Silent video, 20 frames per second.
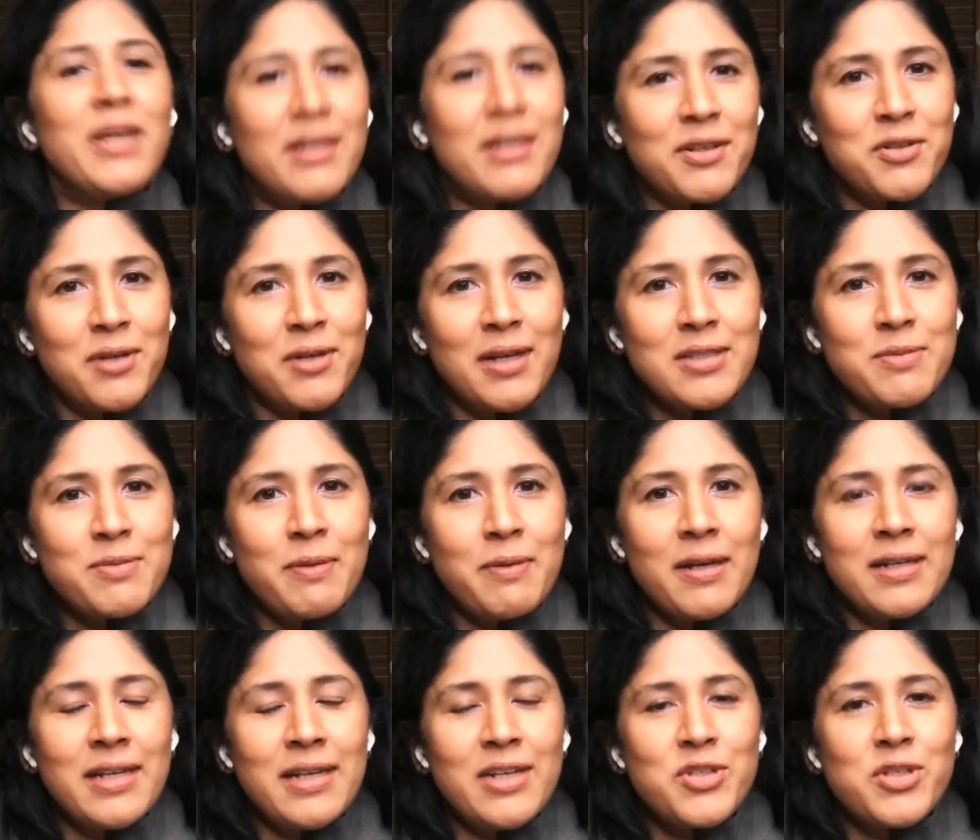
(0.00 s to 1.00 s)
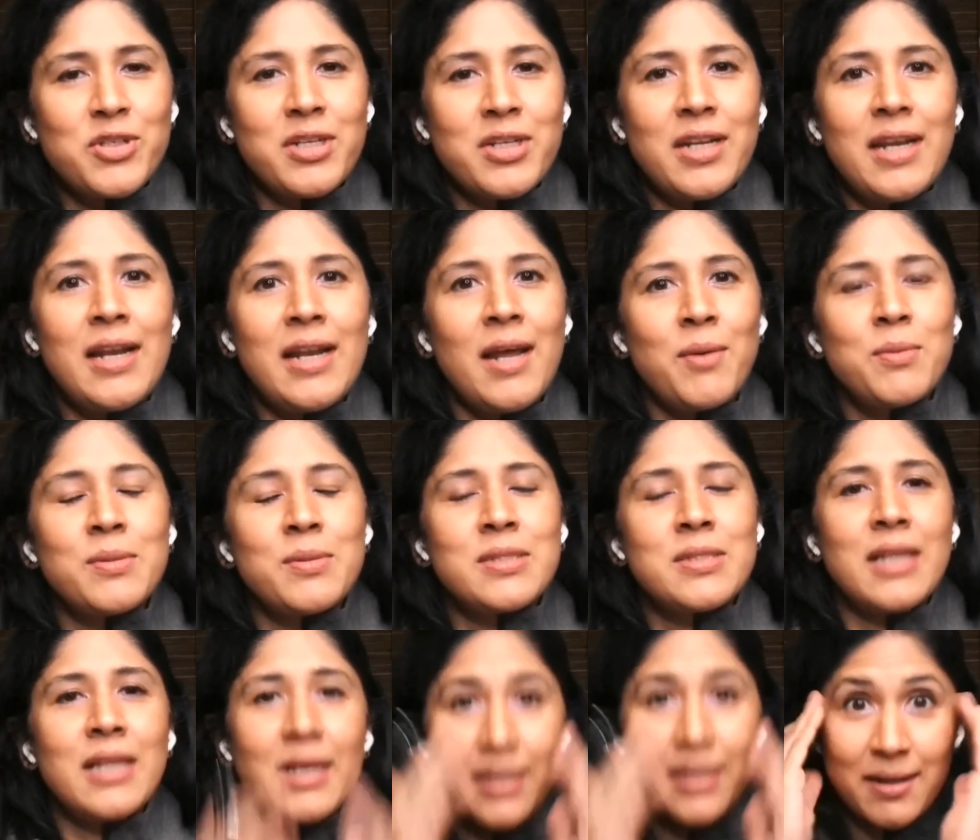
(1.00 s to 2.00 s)
fecal transplantation, and I
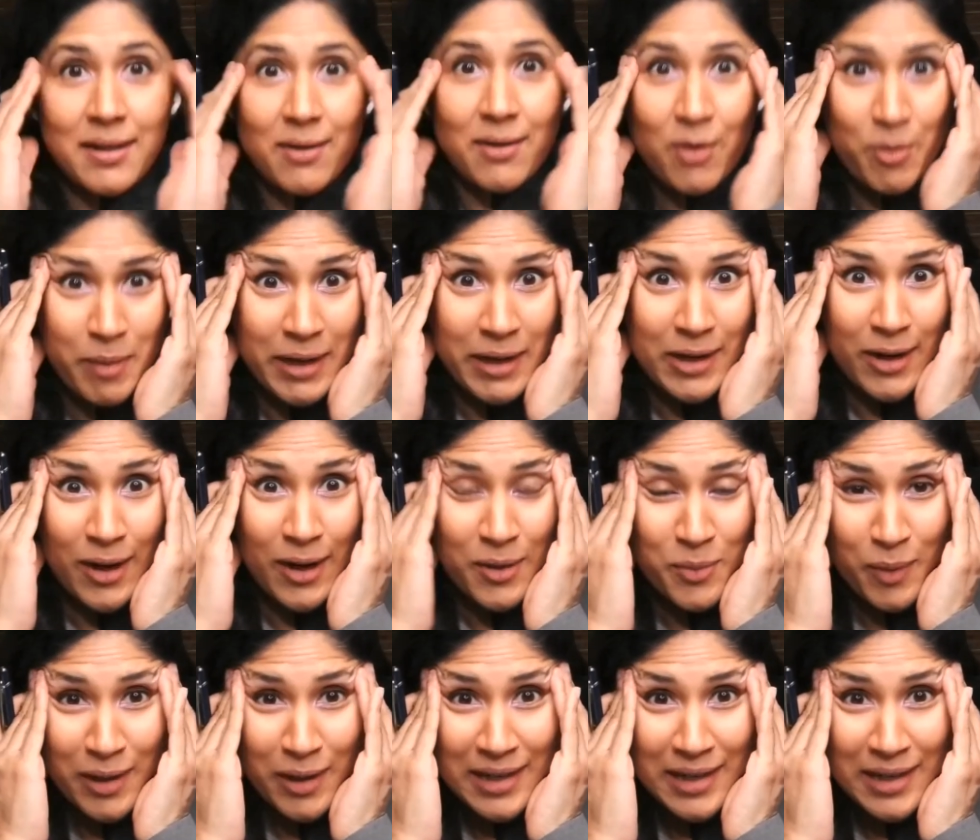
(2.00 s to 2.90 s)
was like, oh my god,